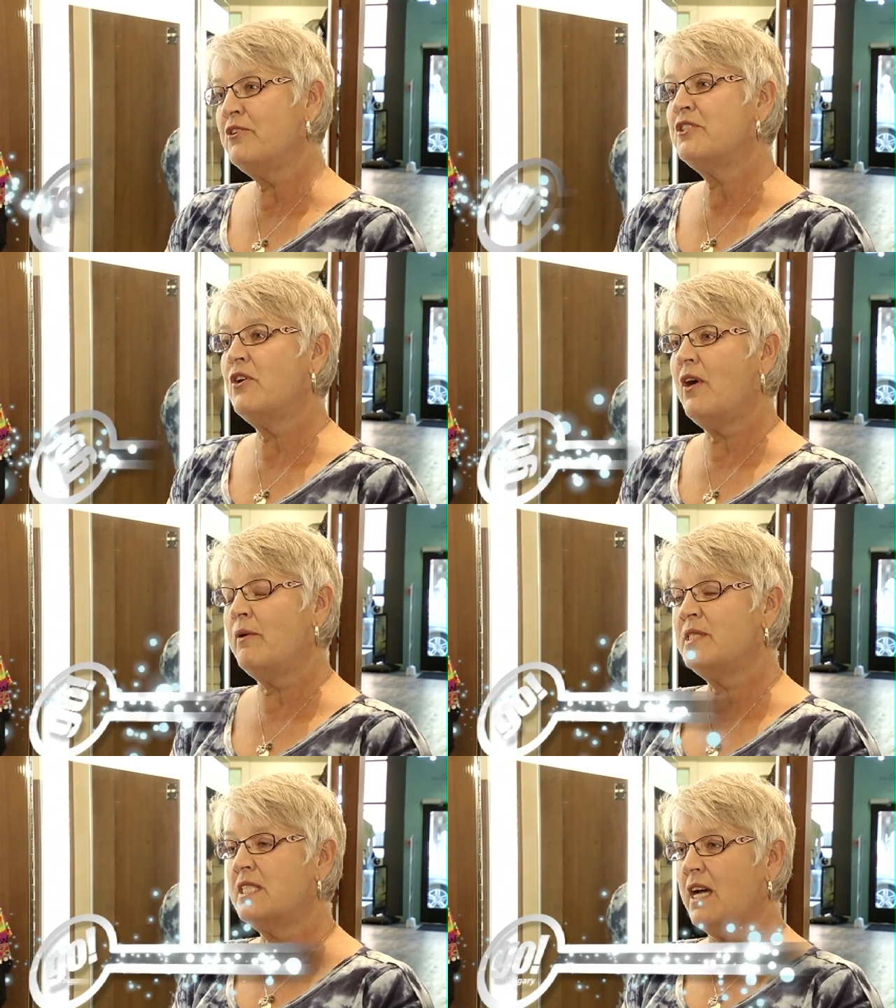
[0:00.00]
years ago,
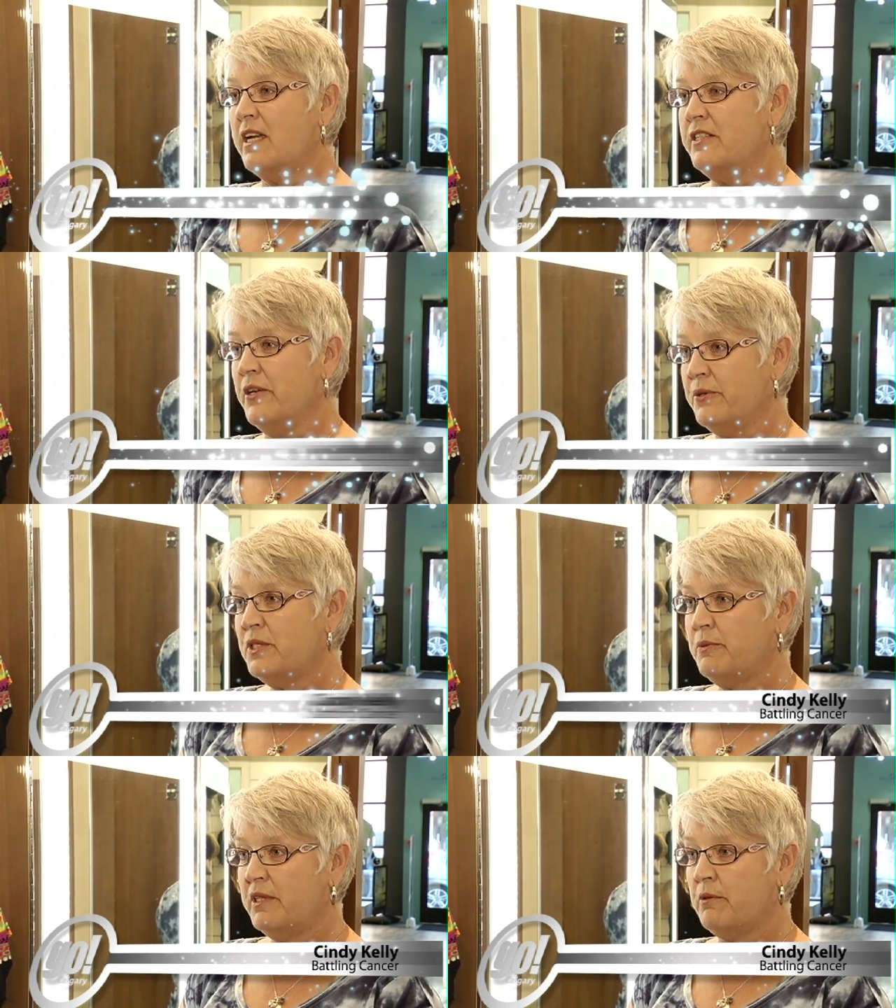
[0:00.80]
I was
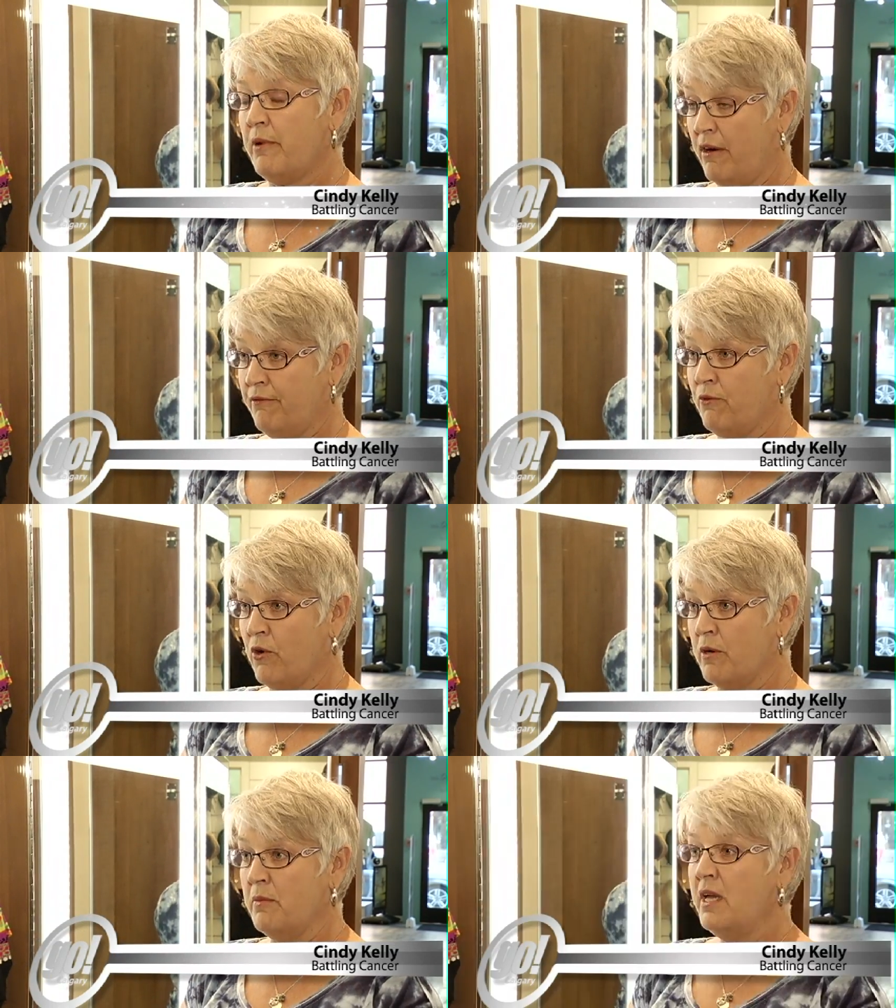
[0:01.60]
diagnosed with a rare
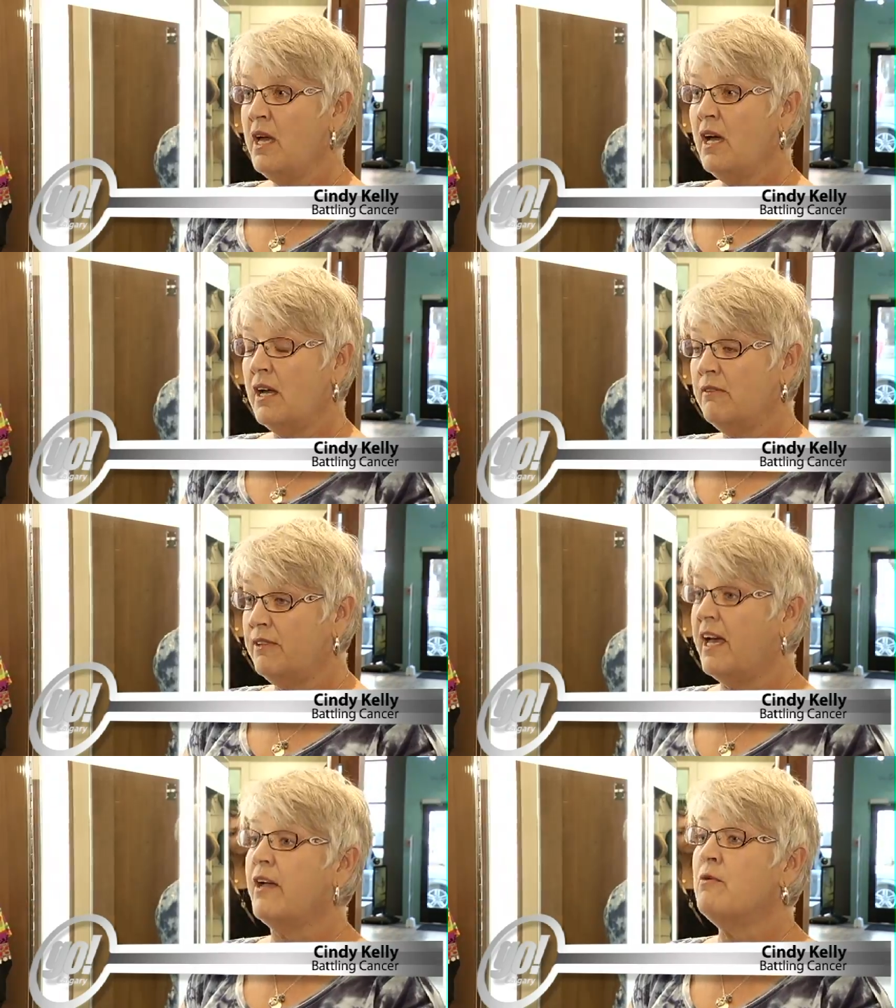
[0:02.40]
form of
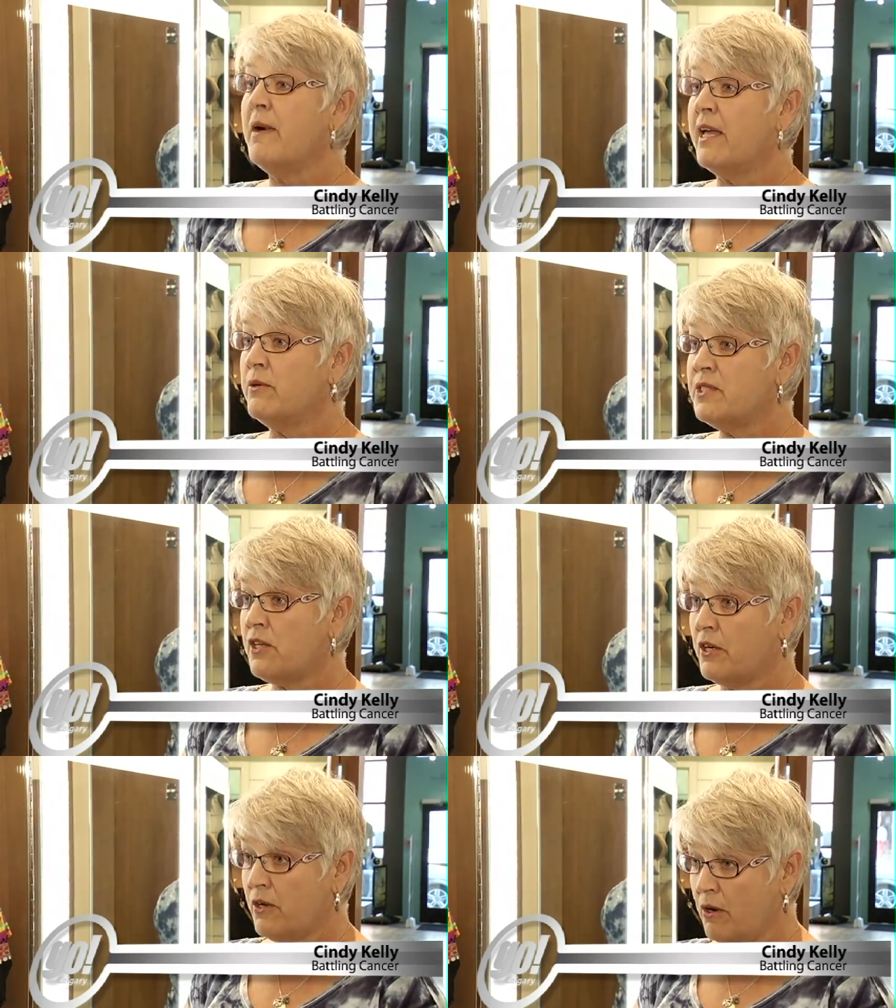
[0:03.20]

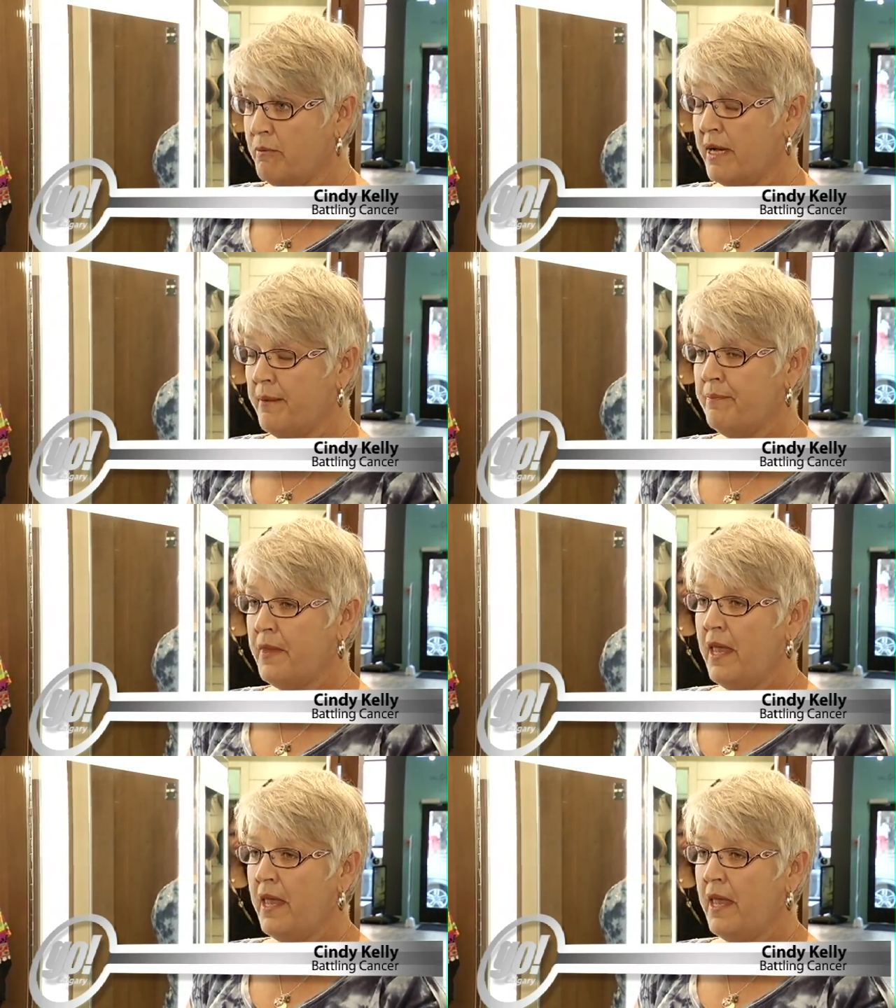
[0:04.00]
leiomyosarcoma.